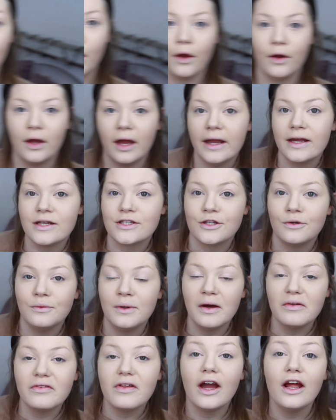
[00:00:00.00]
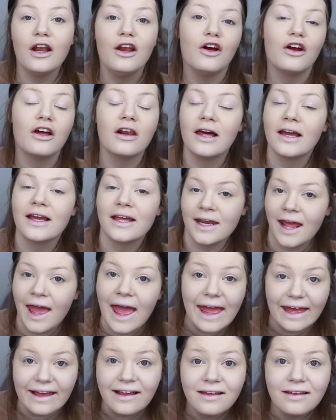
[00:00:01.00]
Okay, so now that I look like an
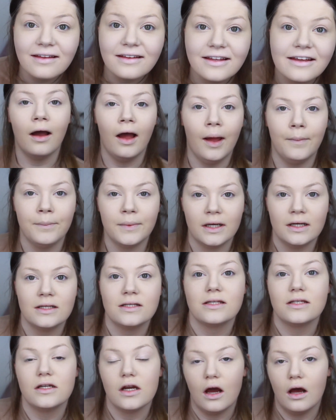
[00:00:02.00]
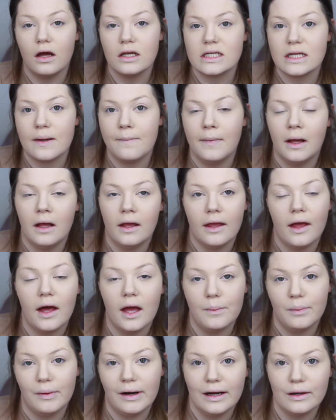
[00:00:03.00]
egg, I'm going to start my
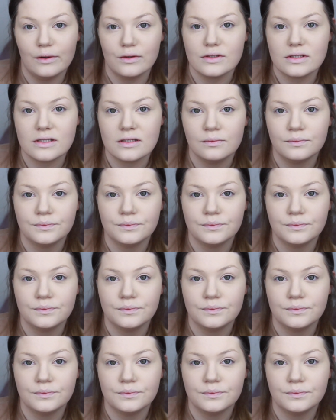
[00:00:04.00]
eyebrows.